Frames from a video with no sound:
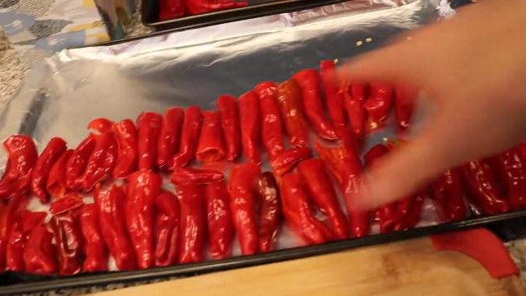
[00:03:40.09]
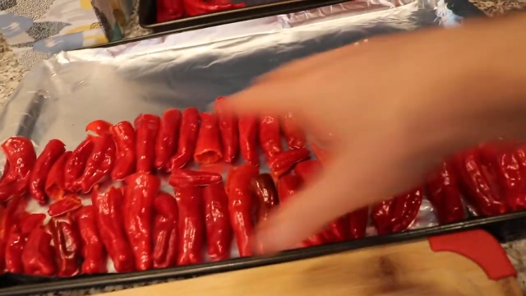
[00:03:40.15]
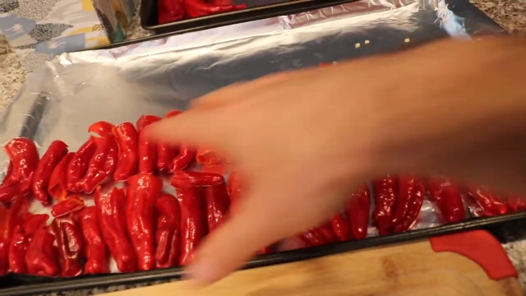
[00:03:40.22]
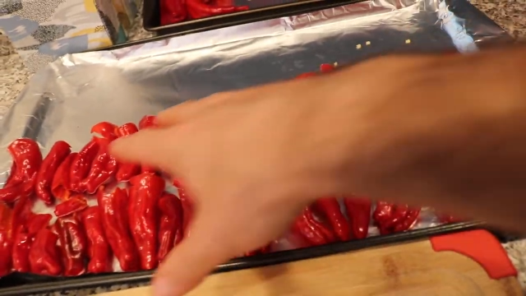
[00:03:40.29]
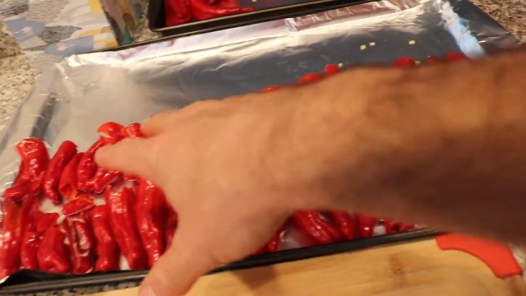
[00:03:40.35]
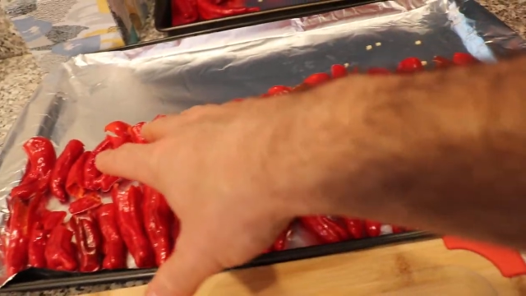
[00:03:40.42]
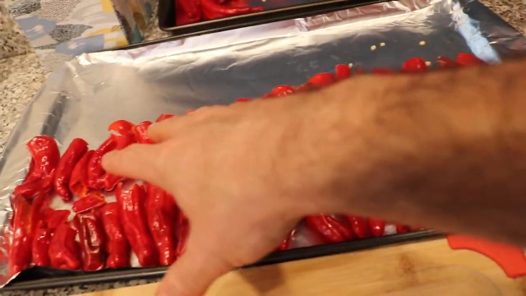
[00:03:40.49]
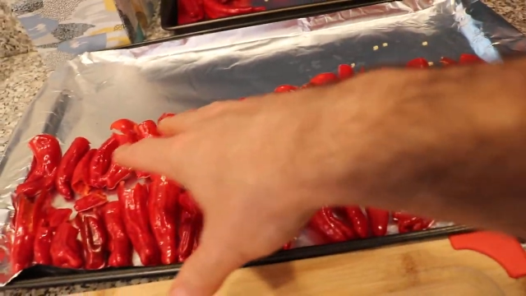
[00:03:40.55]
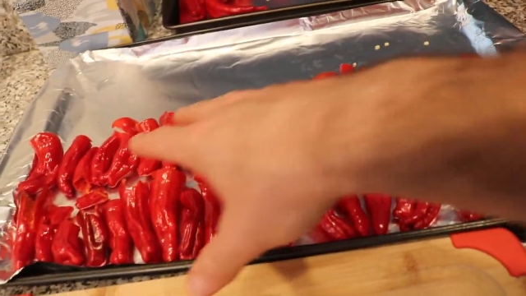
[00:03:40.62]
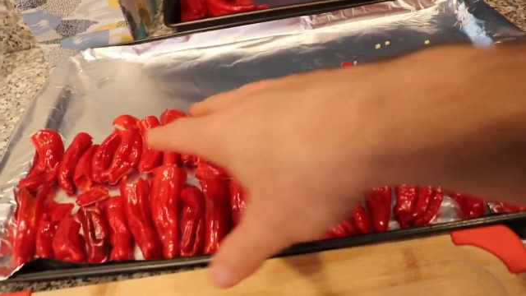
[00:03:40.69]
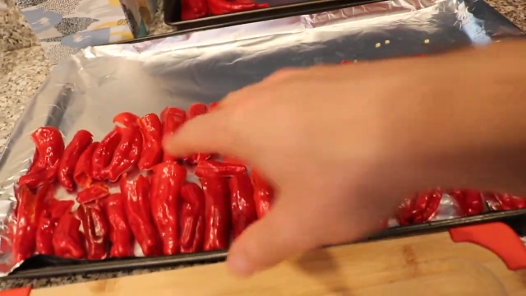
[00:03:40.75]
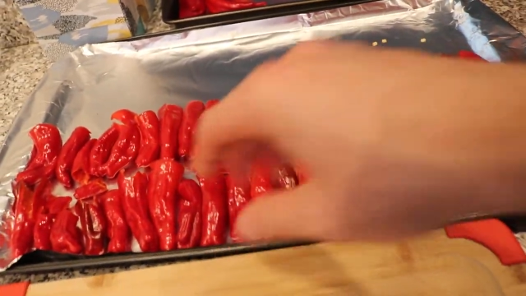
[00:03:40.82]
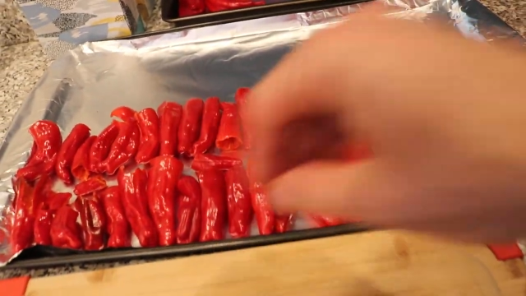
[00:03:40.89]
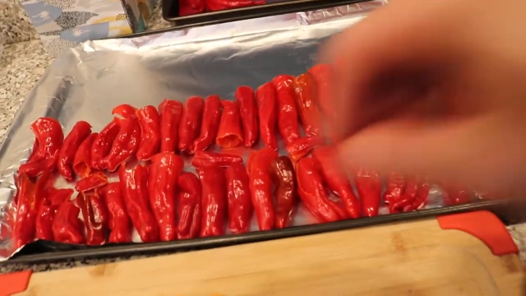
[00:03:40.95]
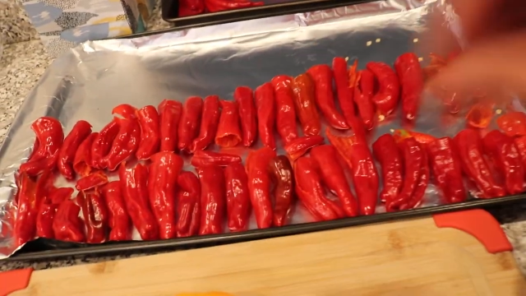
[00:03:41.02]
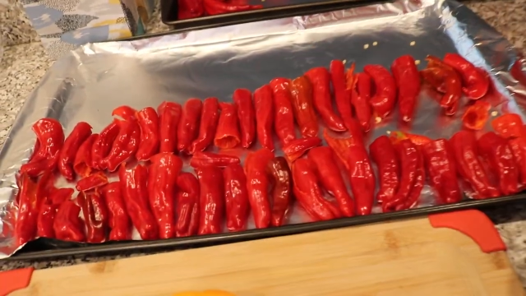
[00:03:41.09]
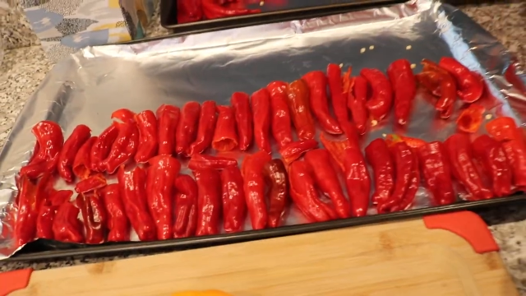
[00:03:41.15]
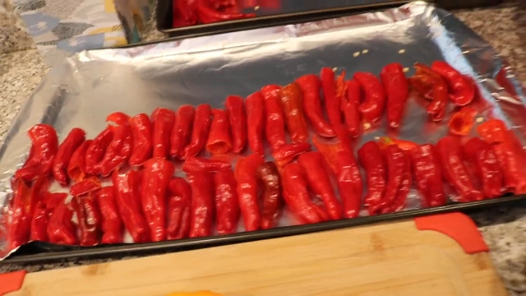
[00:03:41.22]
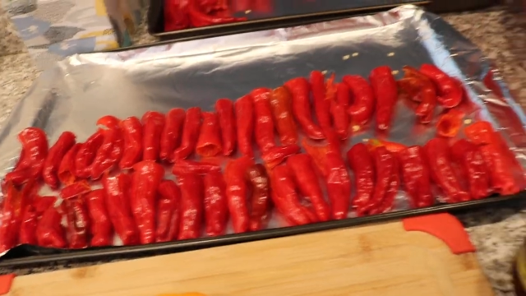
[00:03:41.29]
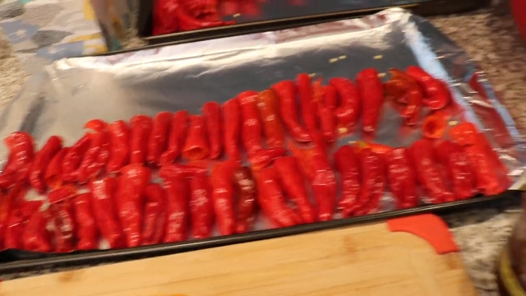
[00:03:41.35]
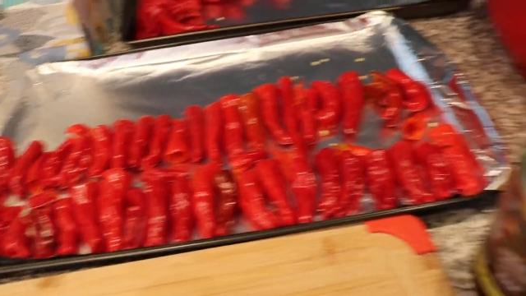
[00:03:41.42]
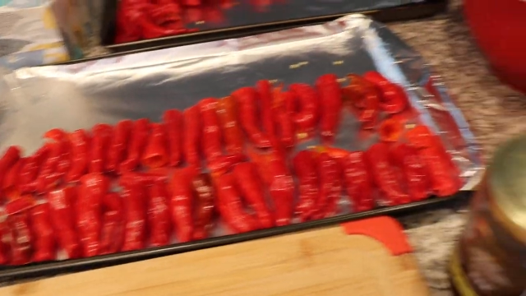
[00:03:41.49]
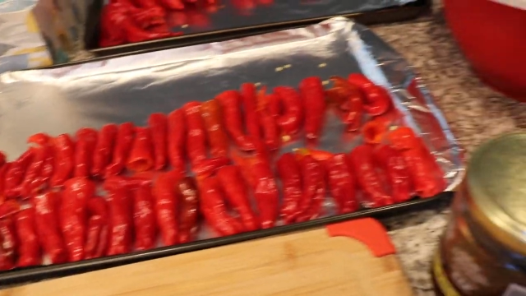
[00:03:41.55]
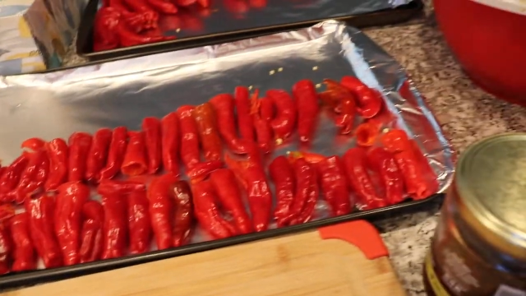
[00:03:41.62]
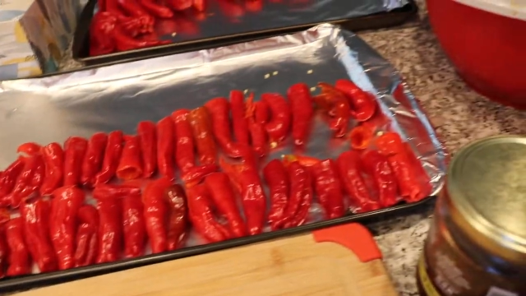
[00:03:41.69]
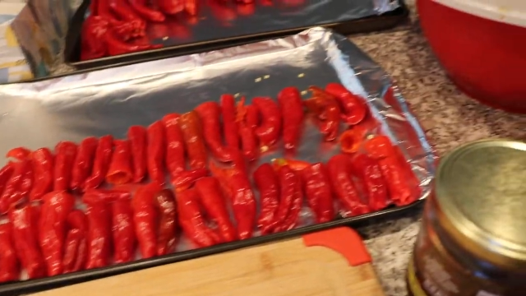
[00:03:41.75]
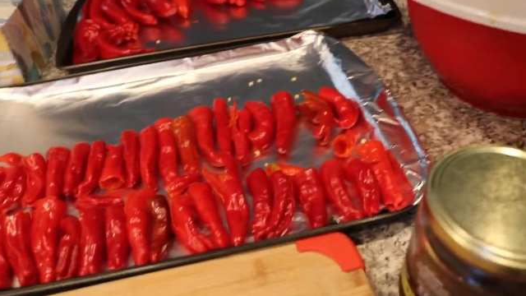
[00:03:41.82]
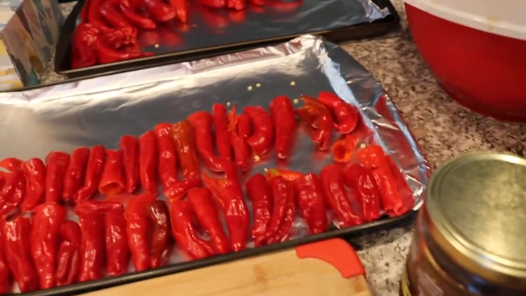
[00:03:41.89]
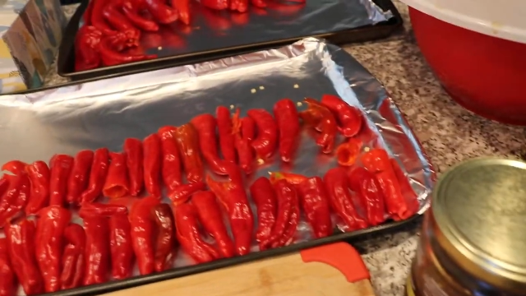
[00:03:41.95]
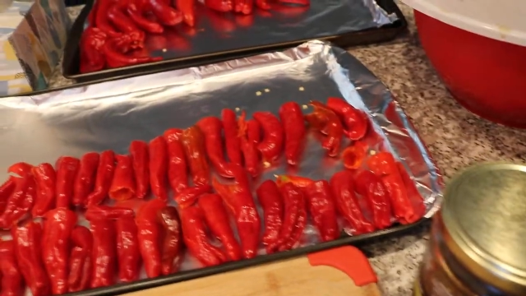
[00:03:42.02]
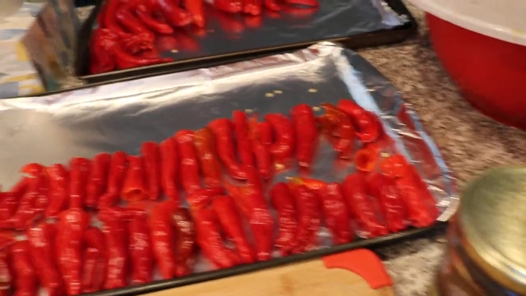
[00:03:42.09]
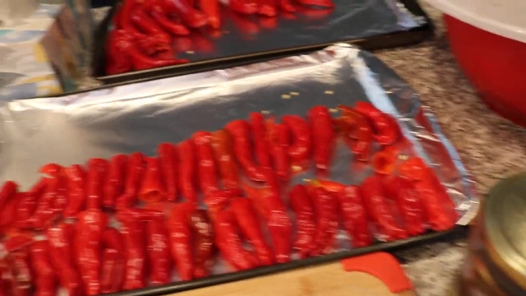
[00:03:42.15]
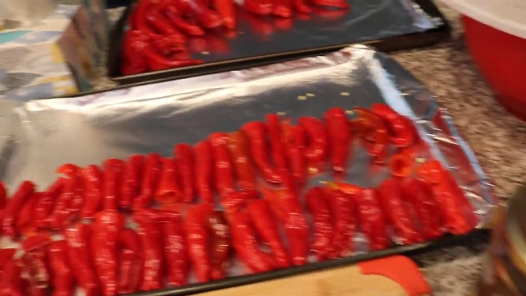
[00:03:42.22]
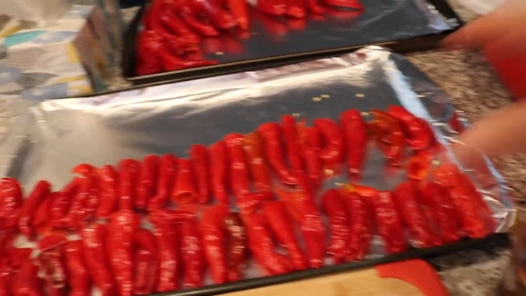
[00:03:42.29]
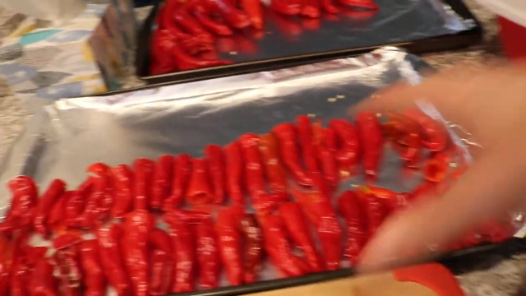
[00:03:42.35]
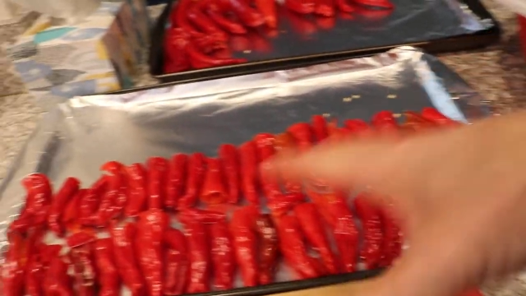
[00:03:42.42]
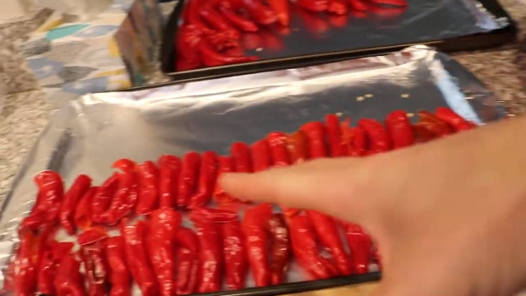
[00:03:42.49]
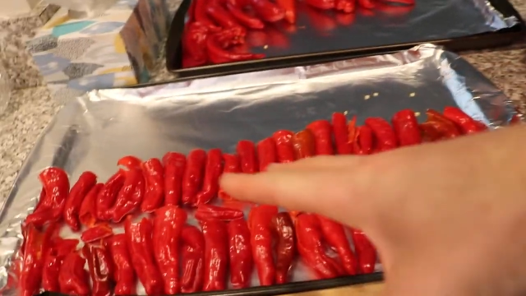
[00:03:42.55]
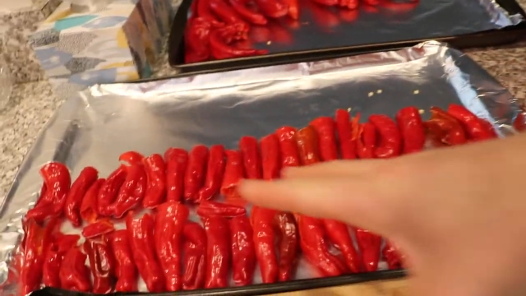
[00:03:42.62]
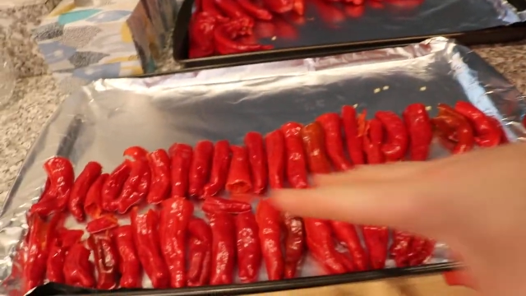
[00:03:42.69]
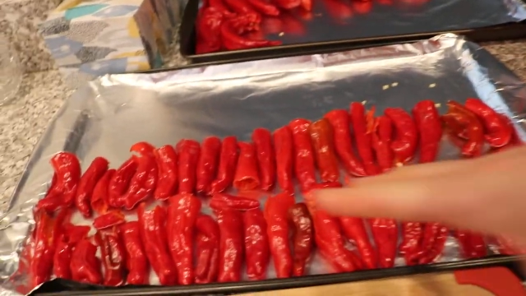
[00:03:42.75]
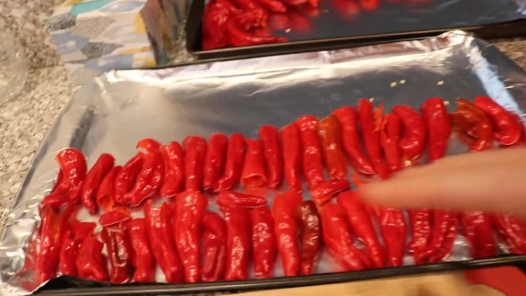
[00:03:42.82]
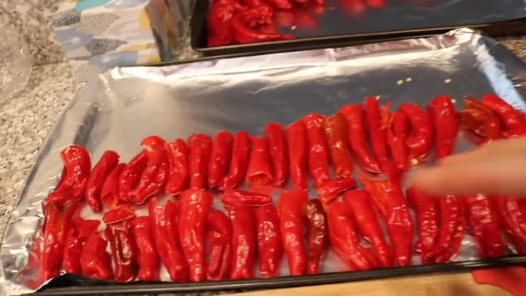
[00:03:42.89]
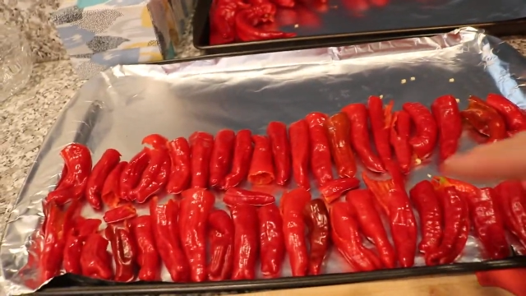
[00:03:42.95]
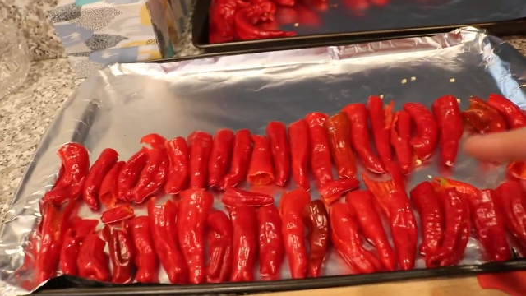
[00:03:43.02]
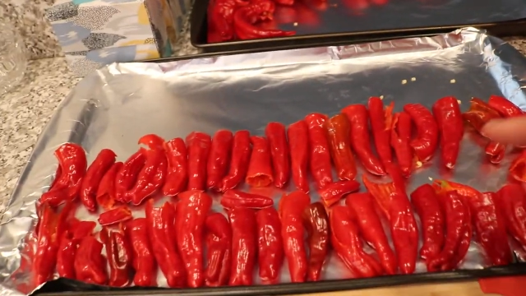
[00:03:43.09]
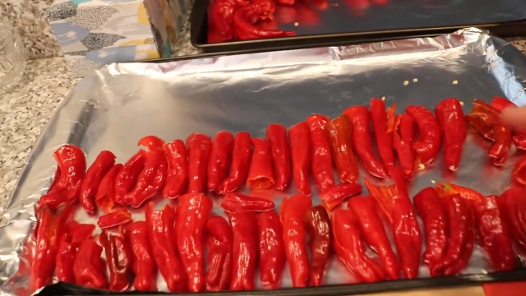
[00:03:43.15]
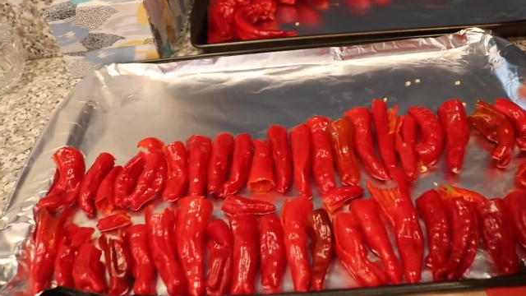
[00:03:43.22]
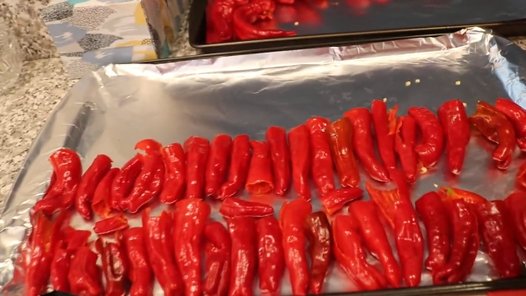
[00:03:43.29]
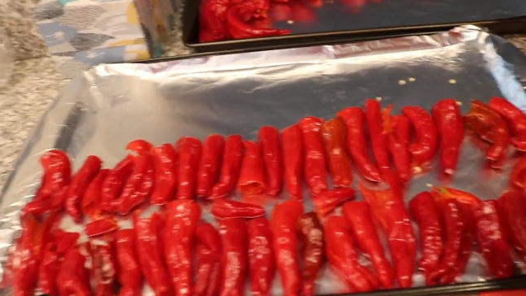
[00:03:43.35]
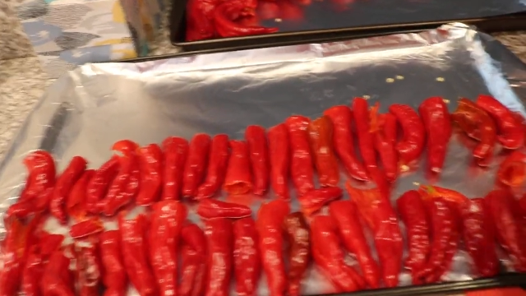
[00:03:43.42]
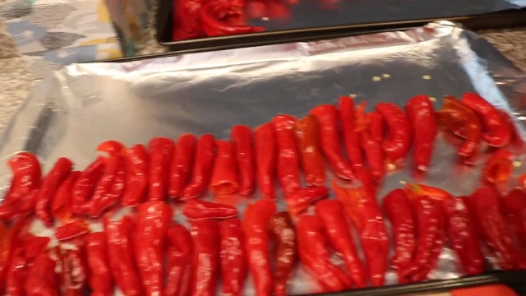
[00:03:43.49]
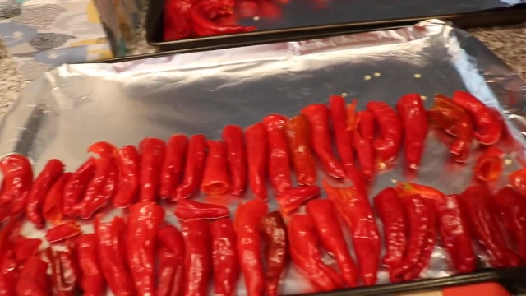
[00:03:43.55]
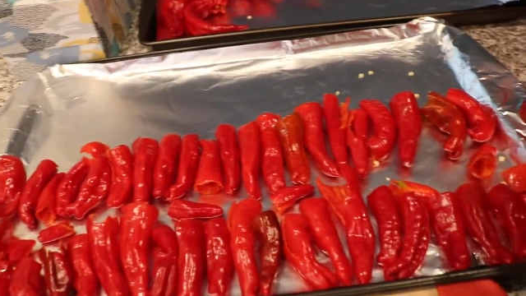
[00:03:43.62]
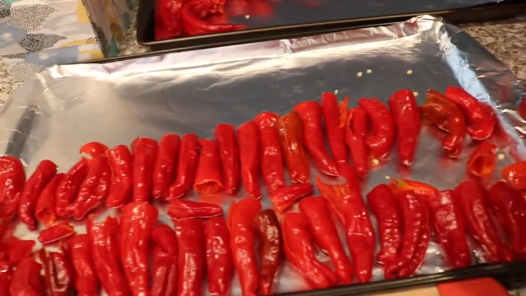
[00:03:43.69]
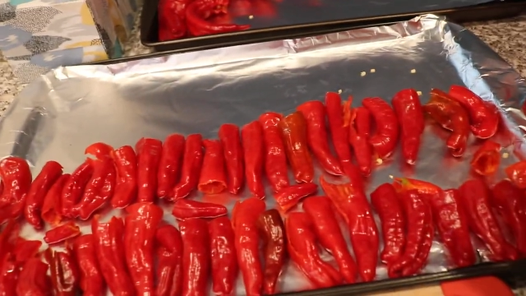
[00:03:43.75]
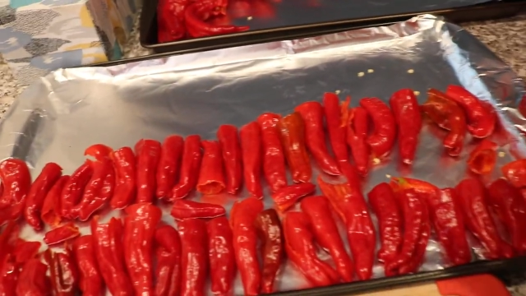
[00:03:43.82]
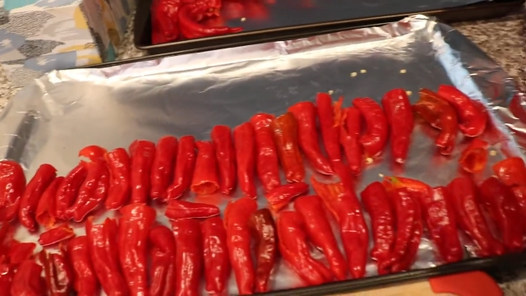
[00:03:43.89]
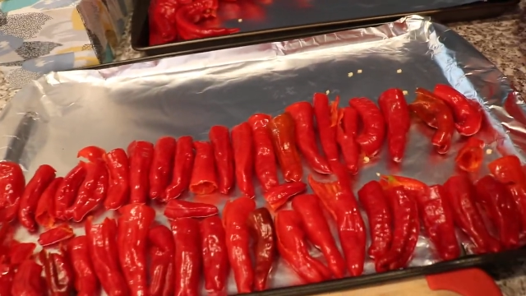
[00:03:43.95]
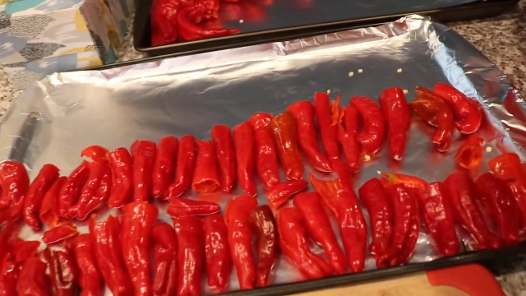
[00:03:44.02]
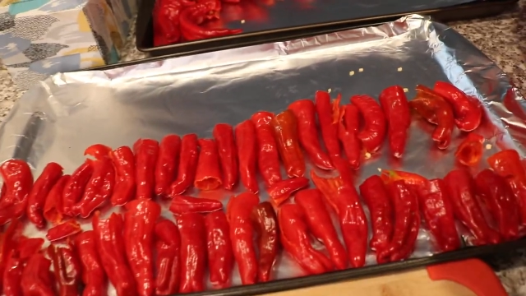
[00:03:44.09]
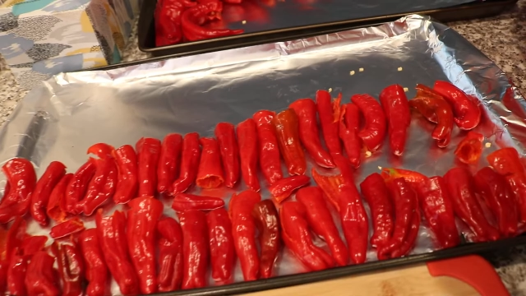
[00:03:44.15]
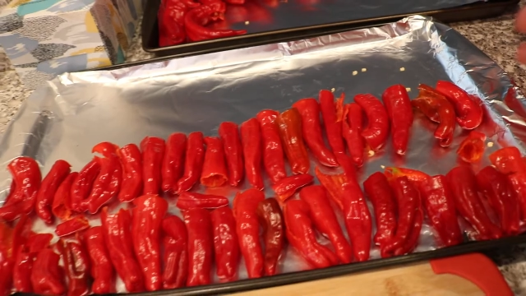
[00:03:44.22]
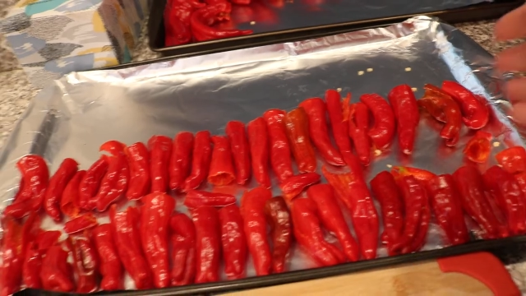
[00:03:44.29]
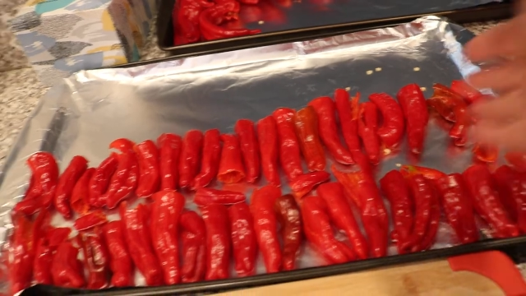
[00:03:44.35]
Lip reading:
[unreadable: no face in view]